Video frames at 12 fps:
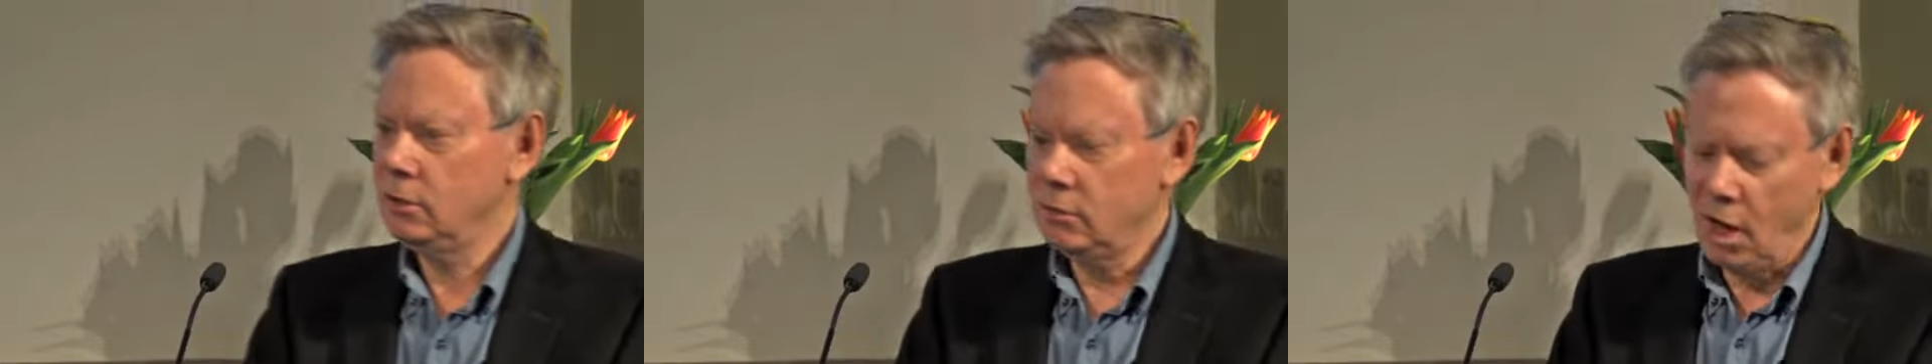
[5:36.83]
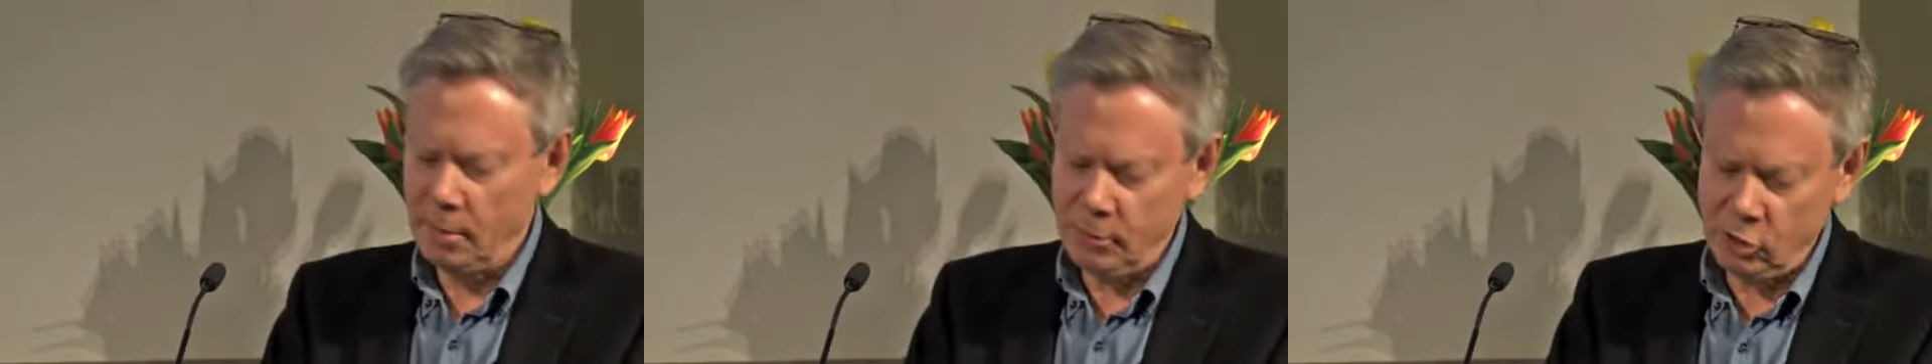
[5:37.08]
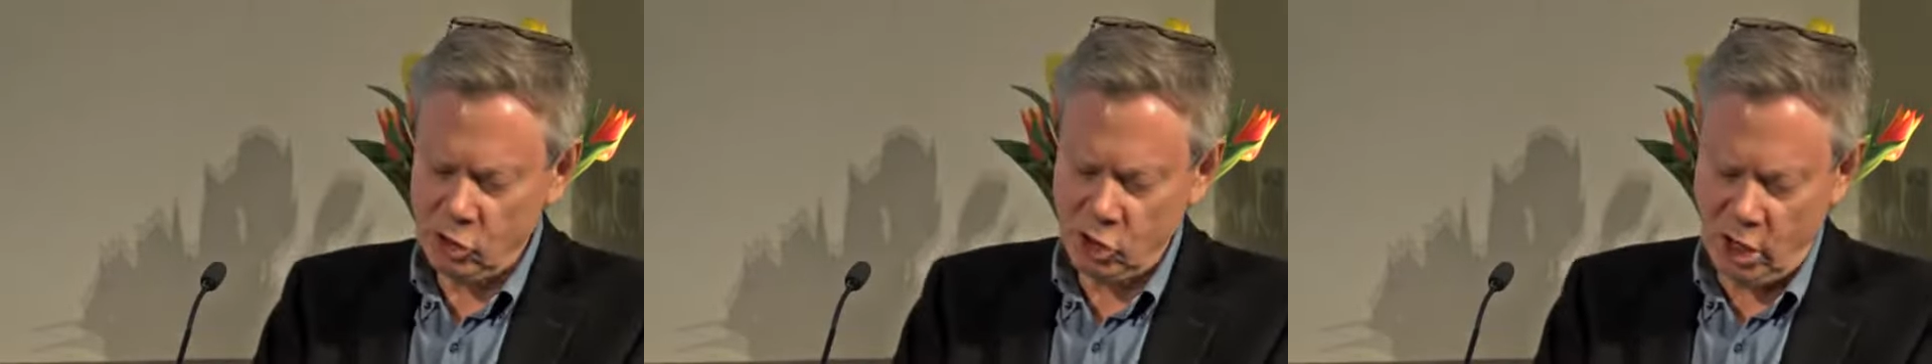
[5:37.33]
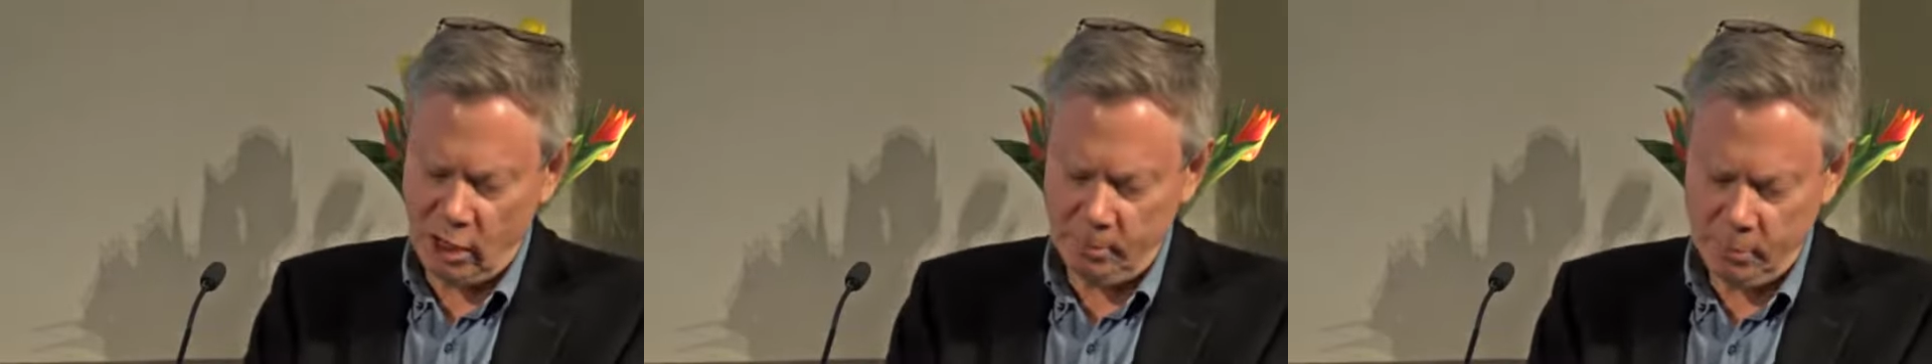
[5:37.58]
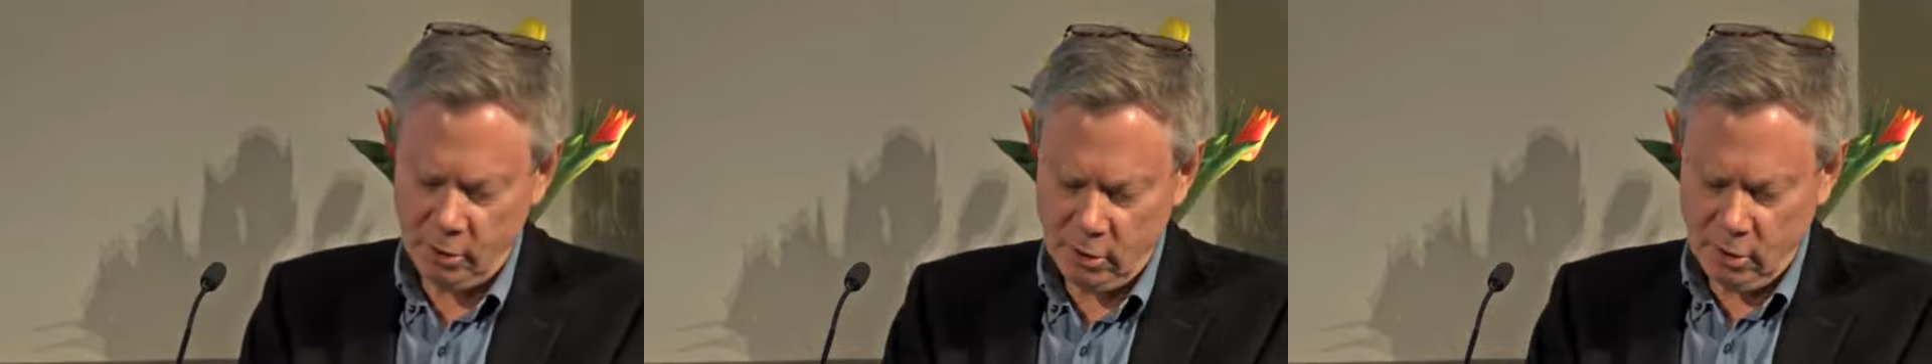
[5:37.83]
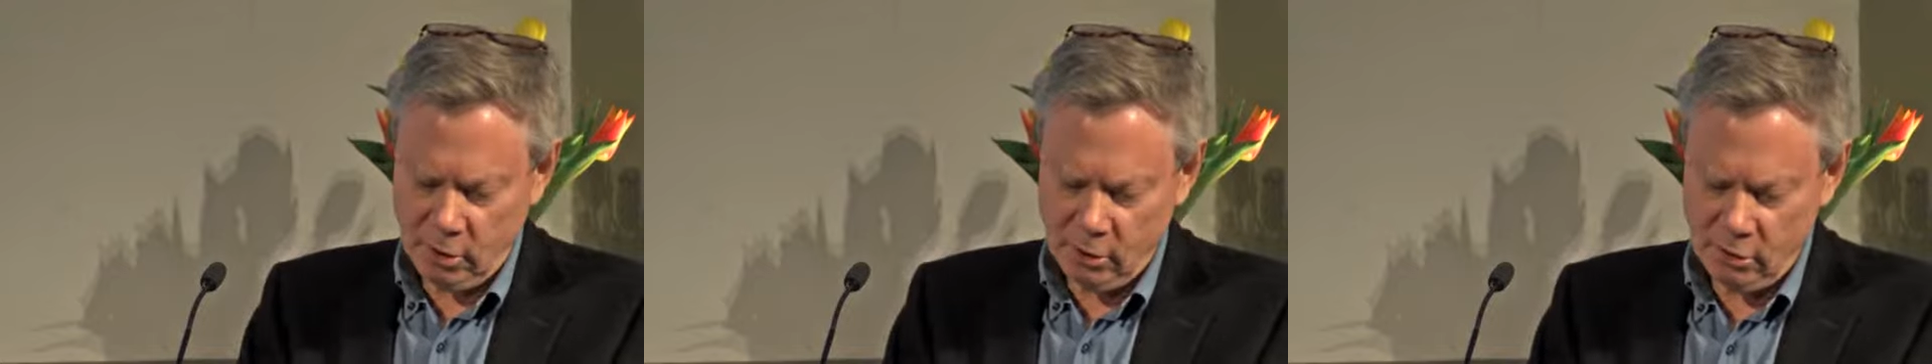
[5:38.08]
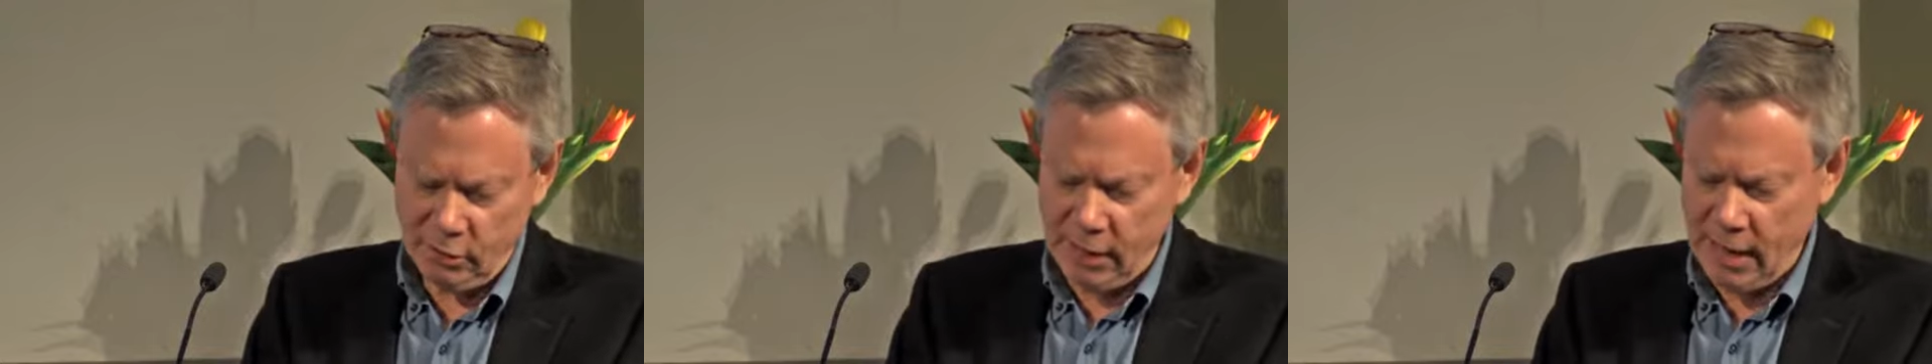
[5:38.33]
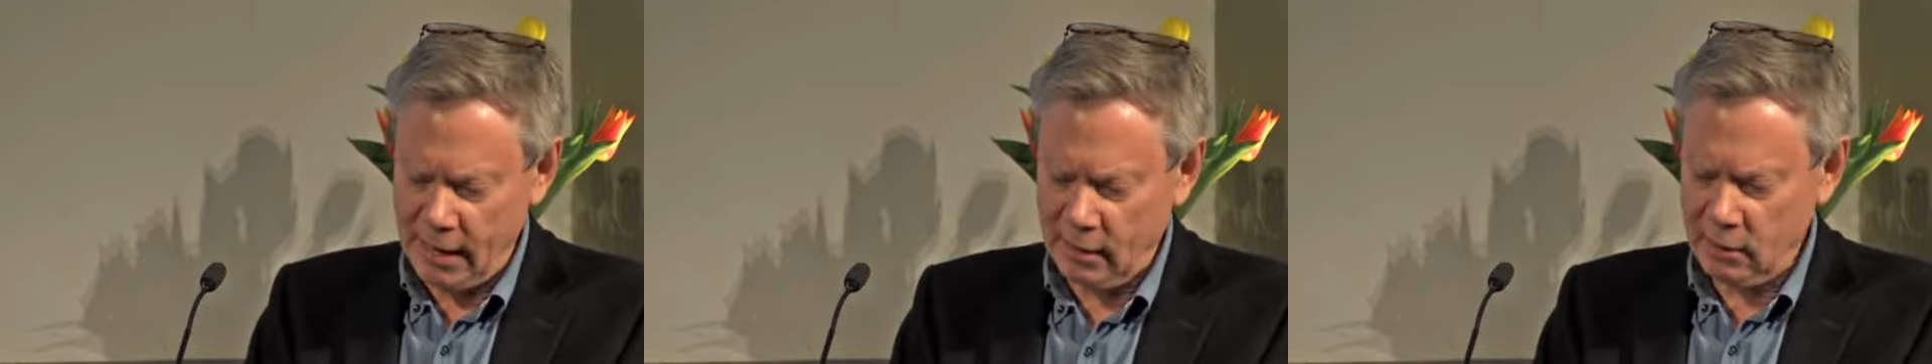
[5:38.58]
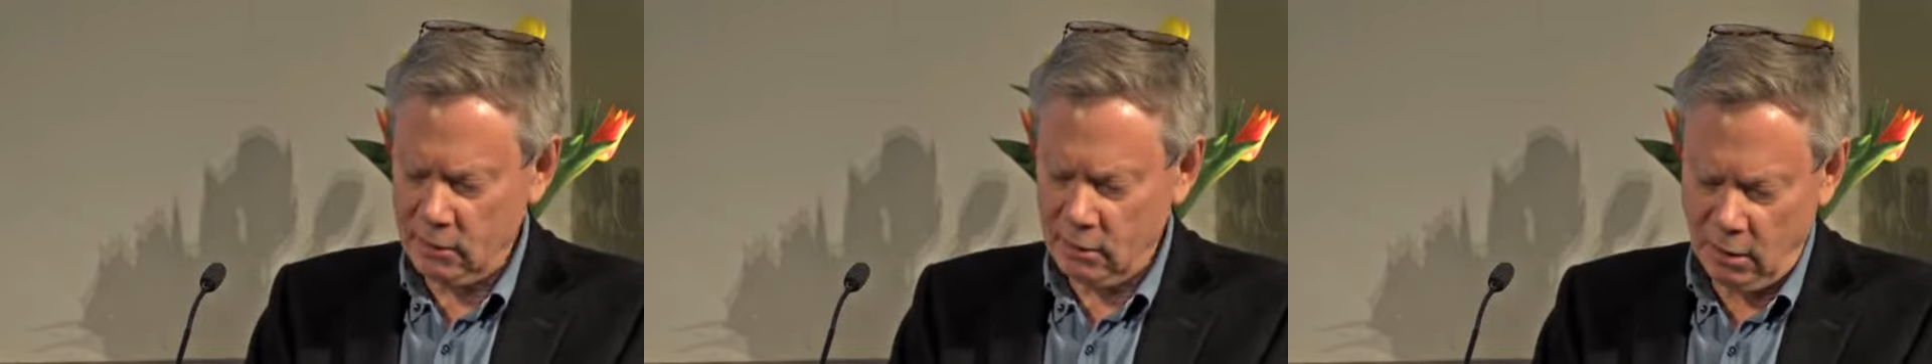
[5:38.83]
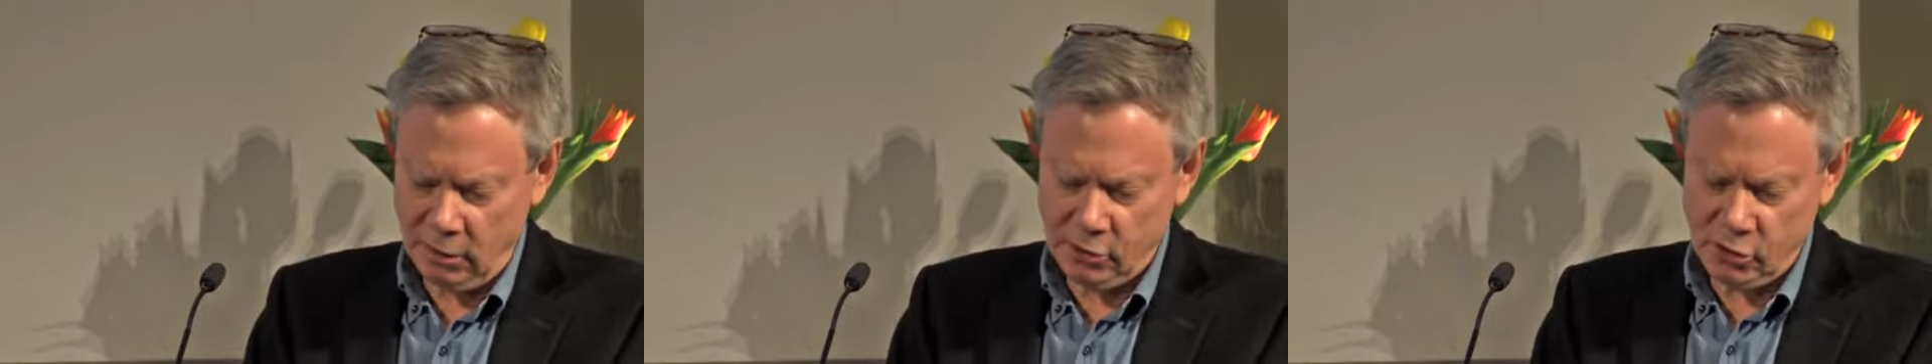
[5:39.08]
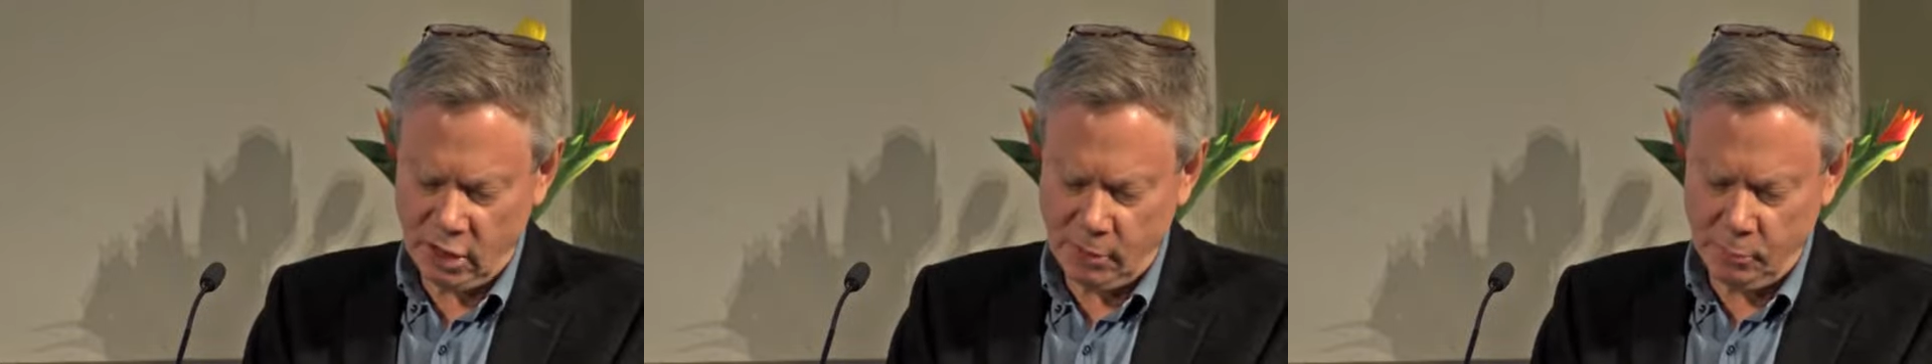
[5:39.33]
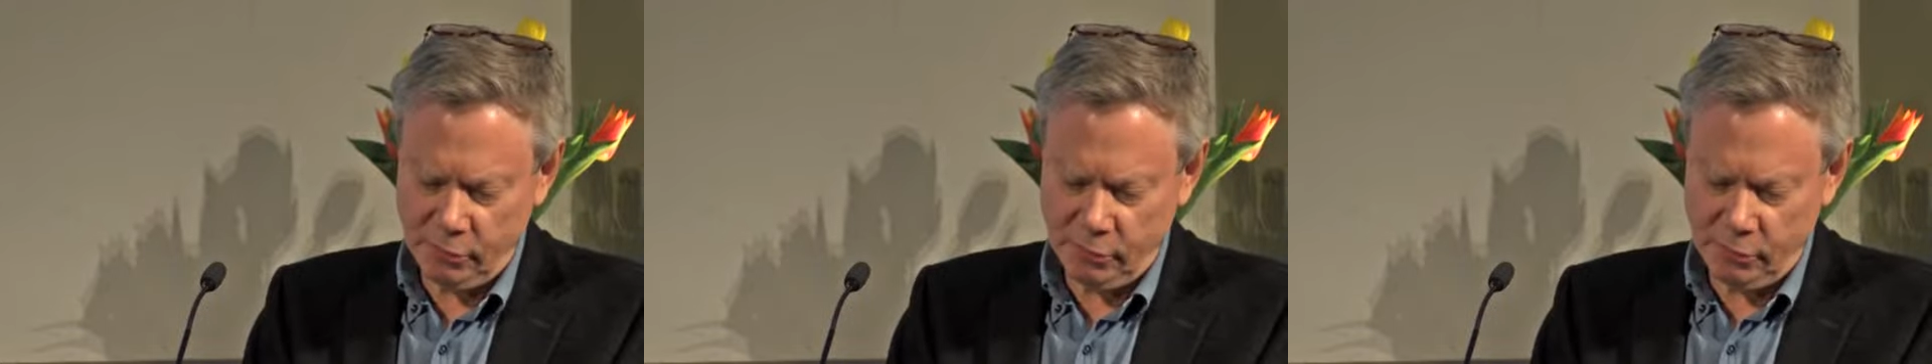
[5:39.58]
diamond shape to the hourglass shape?